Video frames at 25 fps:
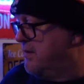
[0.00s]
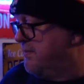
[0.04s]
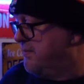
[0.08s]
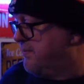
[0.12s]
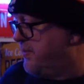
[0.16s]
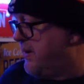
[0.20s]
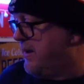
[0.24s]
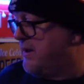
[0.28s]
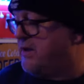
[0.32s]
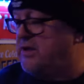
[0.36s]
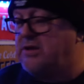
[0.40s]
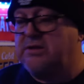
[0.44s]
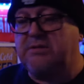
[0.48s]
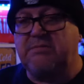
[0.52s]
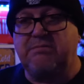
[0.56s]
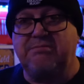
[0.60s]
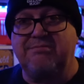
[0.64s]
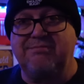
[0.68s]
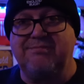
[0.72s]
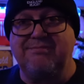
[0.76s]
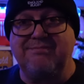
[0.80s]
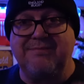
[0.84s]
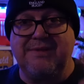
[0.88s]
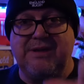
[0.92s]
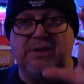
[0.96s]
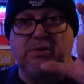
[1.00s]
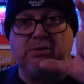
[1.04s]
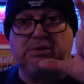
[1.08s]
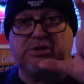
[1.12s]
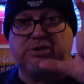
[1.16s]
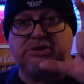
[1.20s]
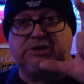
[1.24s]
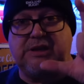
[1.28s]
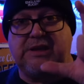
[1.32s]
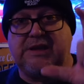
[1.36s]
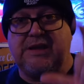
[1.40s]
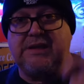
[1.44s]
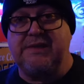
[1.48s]
plug your little
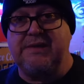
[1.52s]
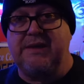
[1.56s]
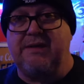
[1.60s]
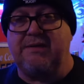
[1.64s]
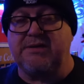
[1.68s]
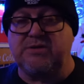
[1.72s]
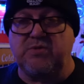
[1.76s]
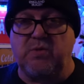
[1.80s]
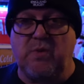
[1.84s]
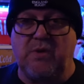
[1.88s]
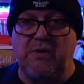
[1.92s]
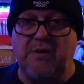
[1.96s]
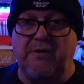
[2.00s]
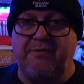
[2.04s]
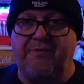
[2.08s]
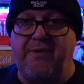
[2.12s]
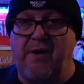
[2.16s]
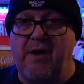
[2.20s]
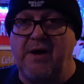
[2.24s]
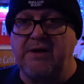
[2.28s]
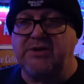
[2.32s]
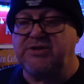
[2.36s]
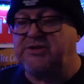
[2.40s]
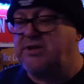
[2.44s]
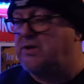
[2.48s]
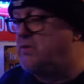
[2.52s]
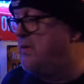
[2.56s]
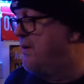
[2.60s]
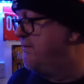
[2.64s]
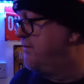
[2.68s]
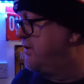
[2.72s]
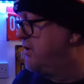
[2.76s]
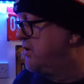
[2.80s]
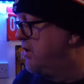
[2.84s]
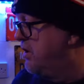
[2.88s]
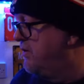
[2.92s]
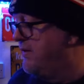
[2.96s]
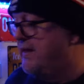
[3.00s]
stick in there as well, your fire stick, whatever
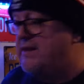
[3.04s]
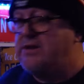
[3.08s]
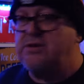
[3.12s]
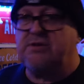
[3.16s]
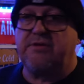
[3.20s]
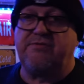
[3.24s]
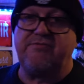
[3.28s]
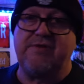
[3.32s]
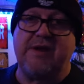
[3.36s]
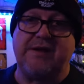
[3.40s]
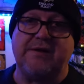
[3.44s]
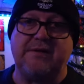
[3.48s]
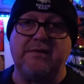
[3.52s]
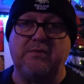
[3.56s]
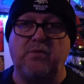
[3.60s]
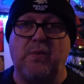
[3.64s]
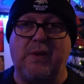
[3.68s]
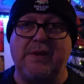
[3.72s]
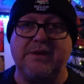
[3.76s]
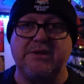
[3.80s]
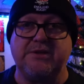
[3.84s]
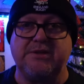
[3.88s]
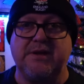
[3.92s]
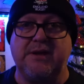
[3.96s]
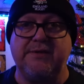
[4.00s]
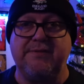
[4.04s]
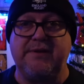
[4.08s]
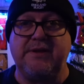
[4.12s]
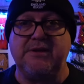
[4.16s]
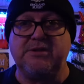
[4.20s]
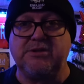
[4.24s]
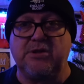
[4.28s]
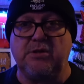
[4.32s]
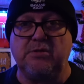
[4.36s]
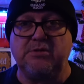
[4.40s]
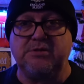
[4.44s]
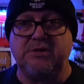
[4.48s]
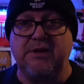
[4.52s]
you got, and then you can run one TV,
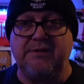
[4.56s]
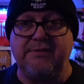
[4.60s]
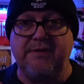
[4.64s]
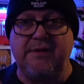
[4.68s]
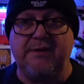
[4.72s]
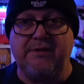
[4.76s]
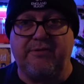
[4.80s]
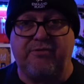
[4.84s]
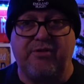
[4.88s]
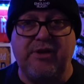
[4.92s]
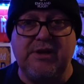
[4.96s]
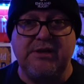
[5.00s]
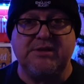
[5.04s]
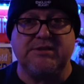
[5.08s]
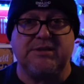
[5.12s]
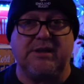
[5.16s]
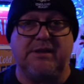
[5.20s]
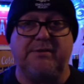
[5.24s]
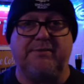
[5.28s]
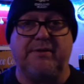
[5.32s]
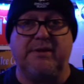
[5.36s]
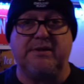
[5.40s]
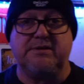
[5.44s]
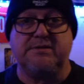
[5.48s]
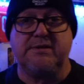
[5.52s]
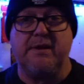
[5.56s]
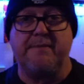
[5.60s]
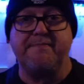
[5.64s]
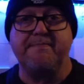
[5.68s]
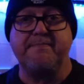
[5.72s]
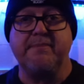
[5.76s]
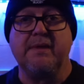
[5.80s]
two TV, three TVs.